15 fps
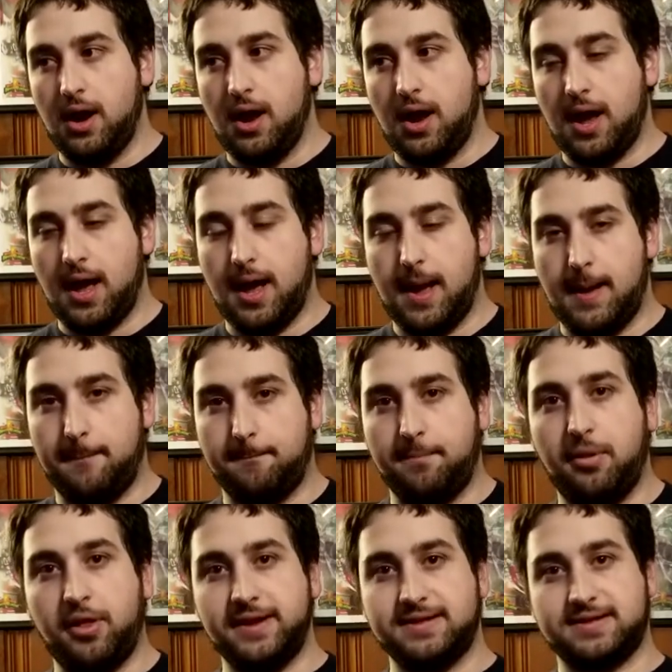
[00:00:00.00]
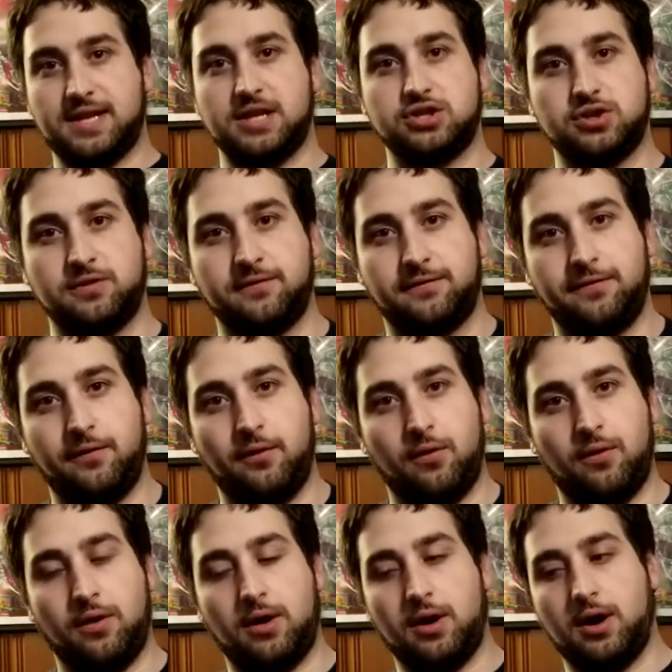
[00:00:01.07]
um, PlayStation
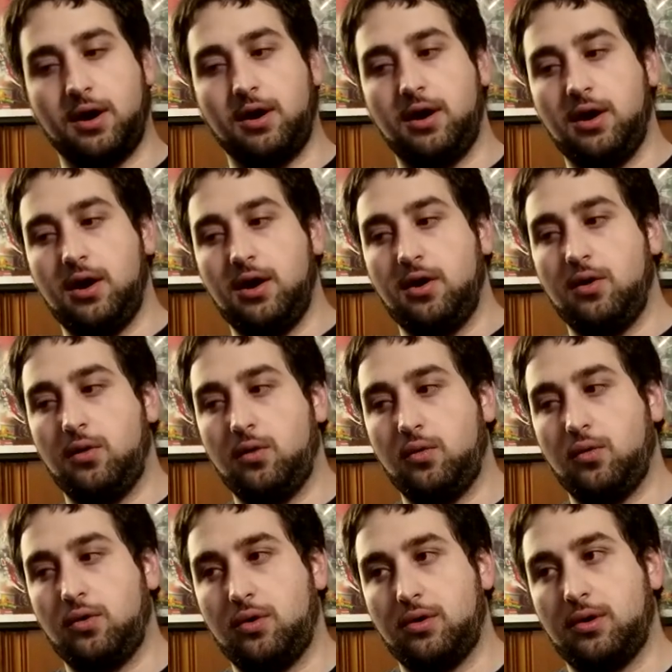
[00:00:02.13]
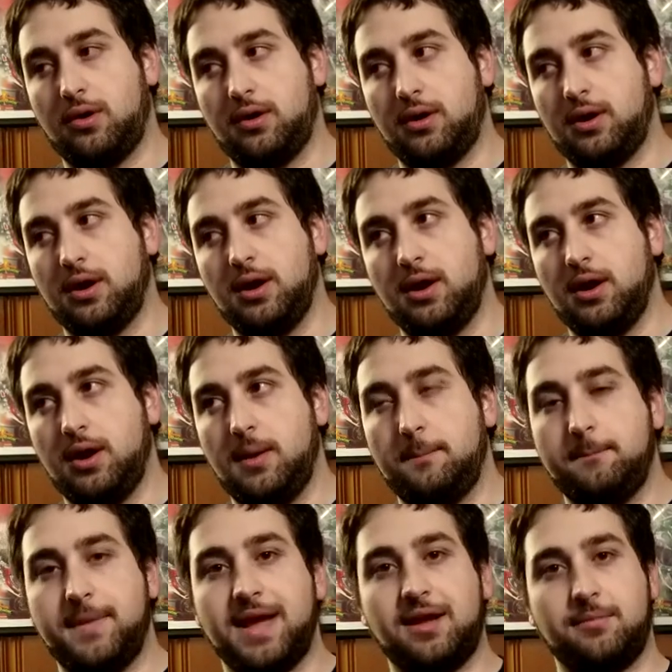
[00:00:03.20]
four, or
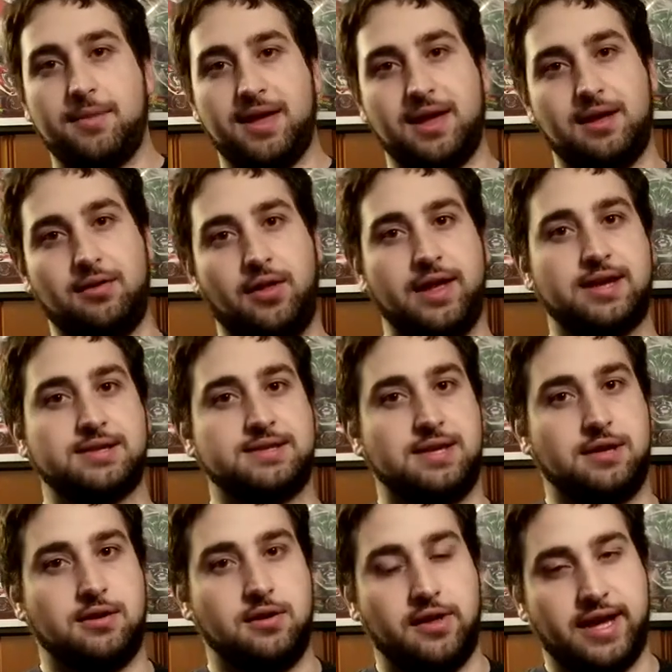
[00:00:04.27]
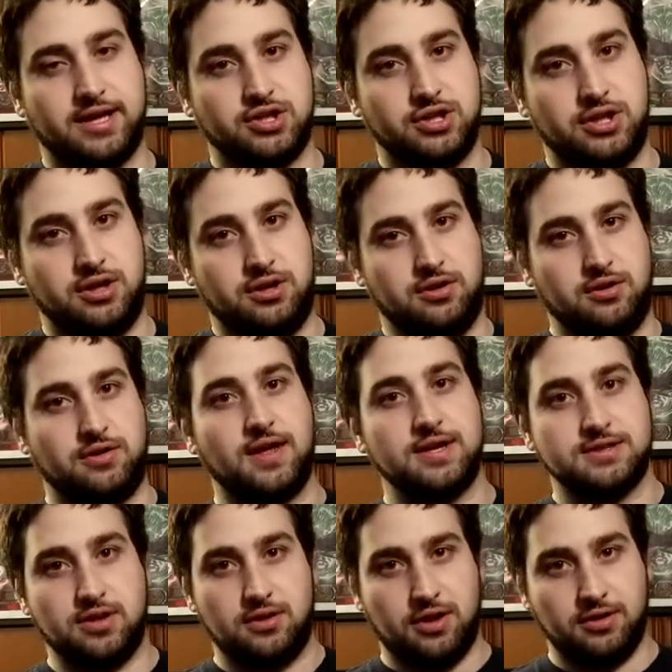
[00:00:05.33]
Mega Man Legacy Collection, or things
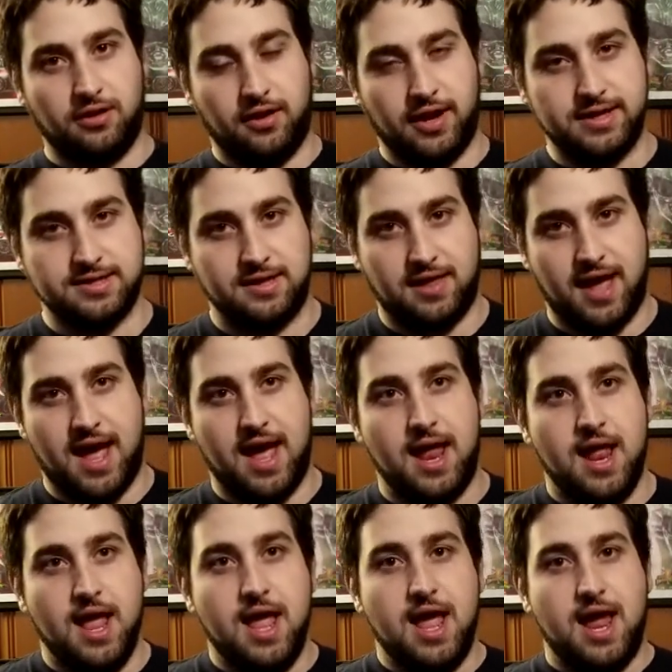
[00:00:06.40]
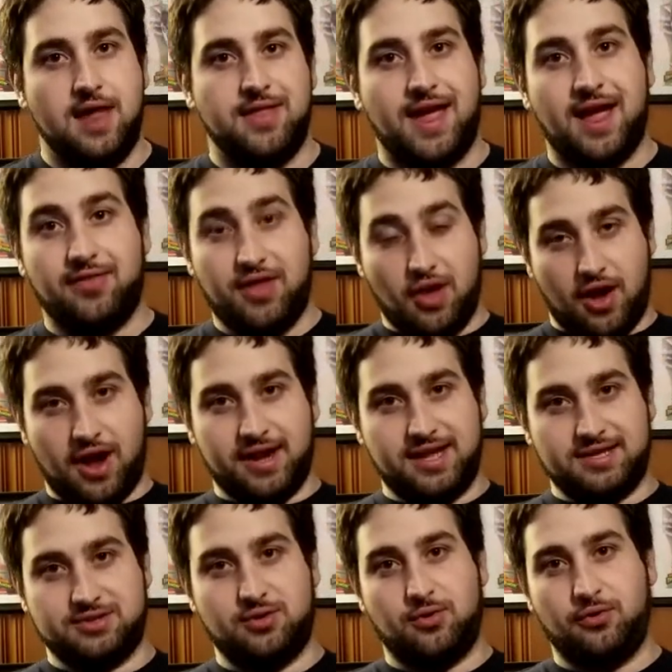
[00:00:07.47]
along the lines of that, and they had the
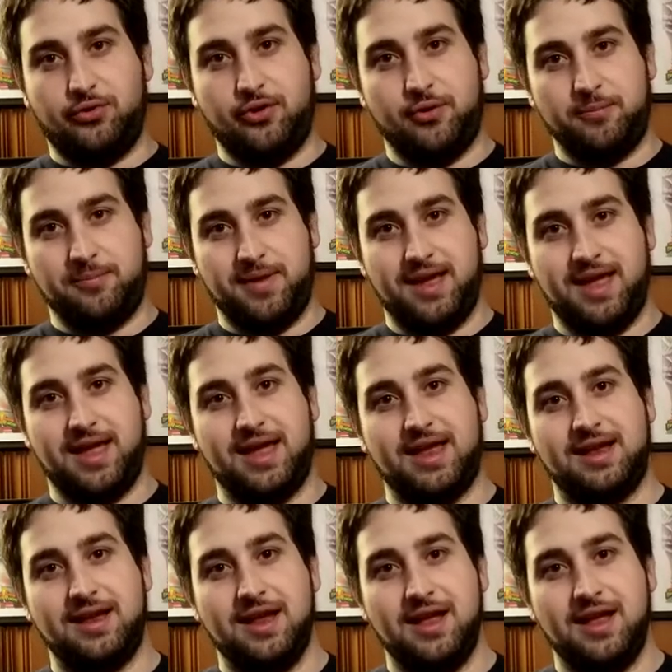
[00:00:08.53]
audience hold them, and